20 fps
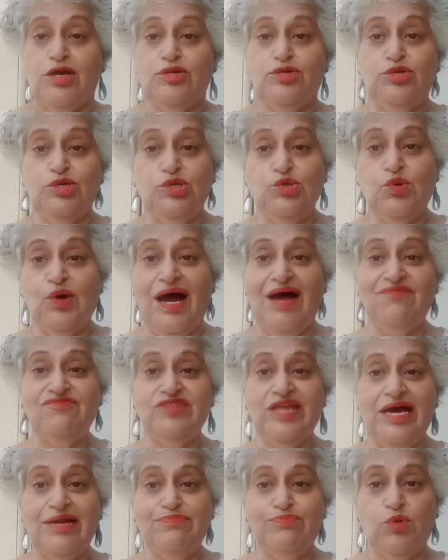"Do you have
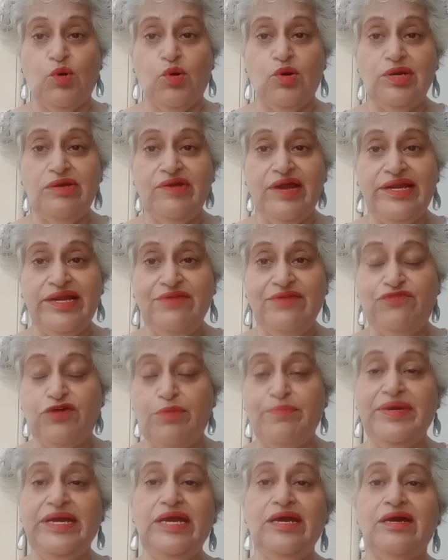that bone ready for
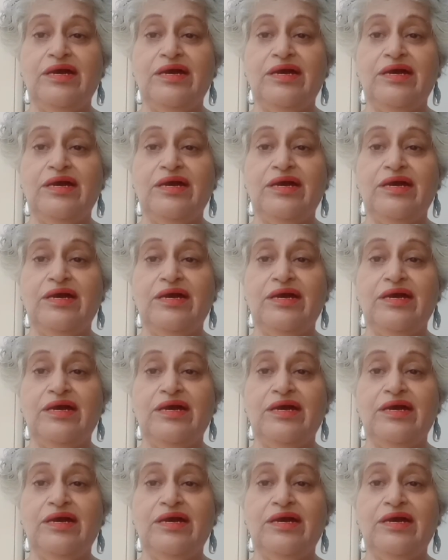me?"